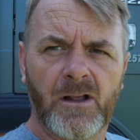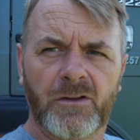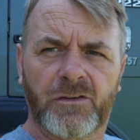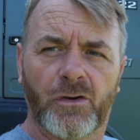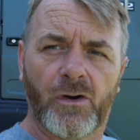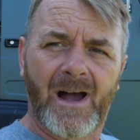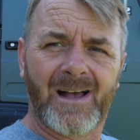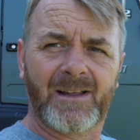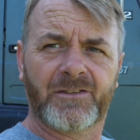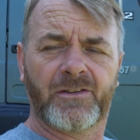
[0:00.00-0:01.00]
So
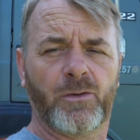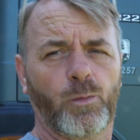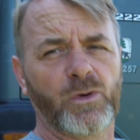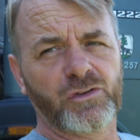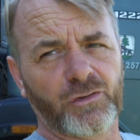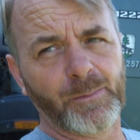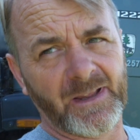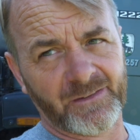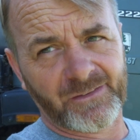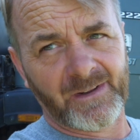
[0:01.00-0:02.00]
as we just
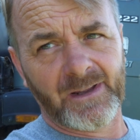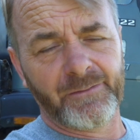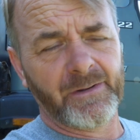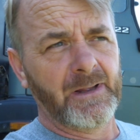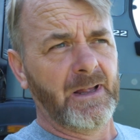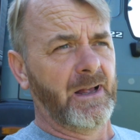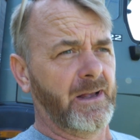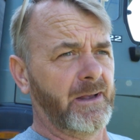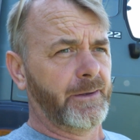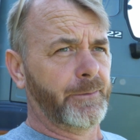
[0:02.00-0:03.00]
met Steve,
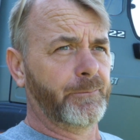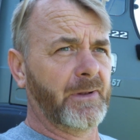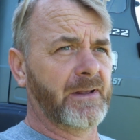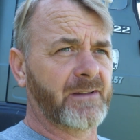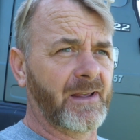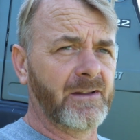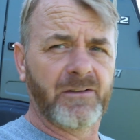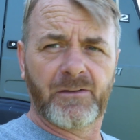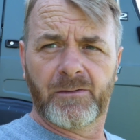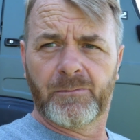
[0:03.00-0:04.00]
like I said, he's
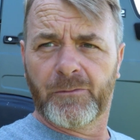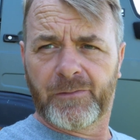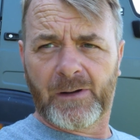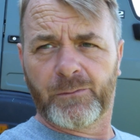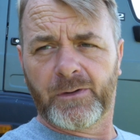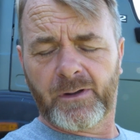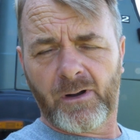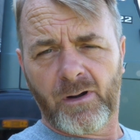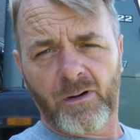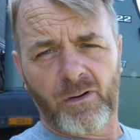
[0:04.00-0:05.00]
a founder
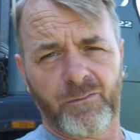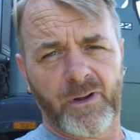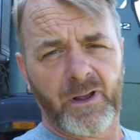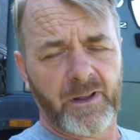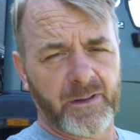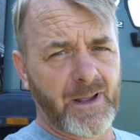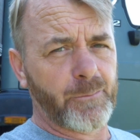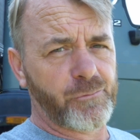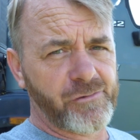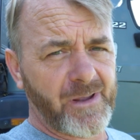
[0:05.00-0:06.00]
of
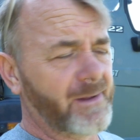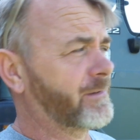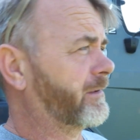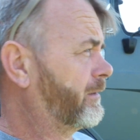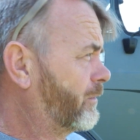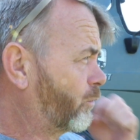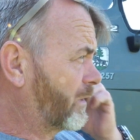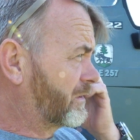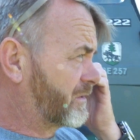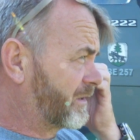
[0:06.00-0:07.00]
Camp Creator,
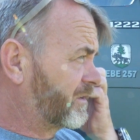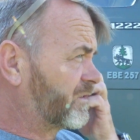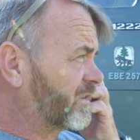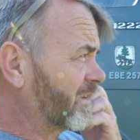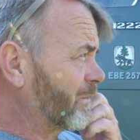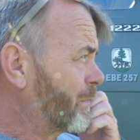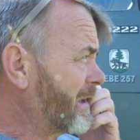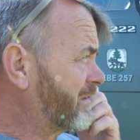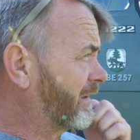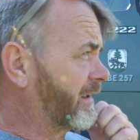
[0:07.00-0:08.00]
which is
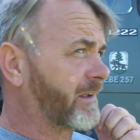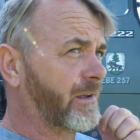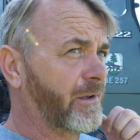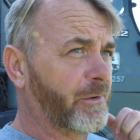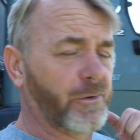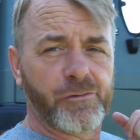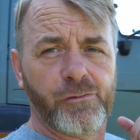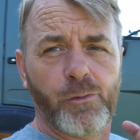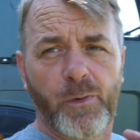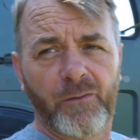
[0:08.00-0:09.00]
basically a
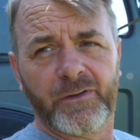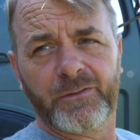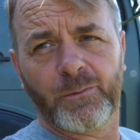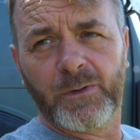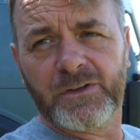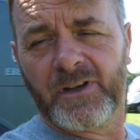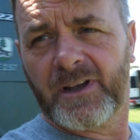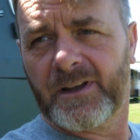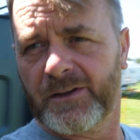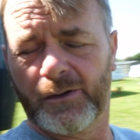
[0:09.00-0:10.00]
group of us which
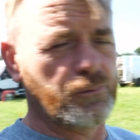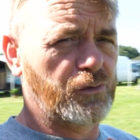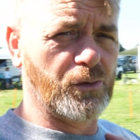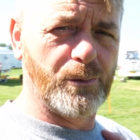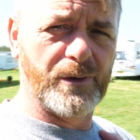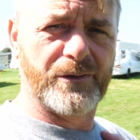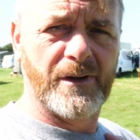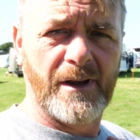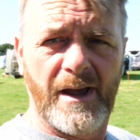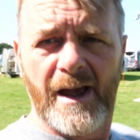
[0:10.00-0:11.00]
are YouTubers,
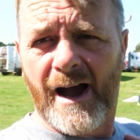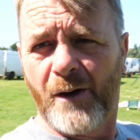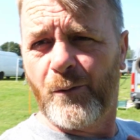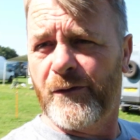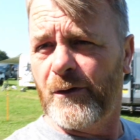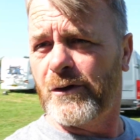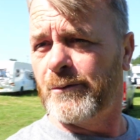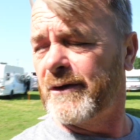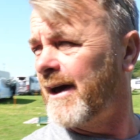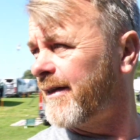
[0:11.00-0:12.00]
and we've all come
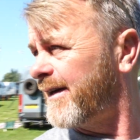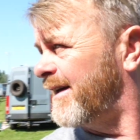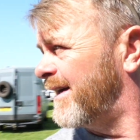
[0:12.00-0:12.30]
together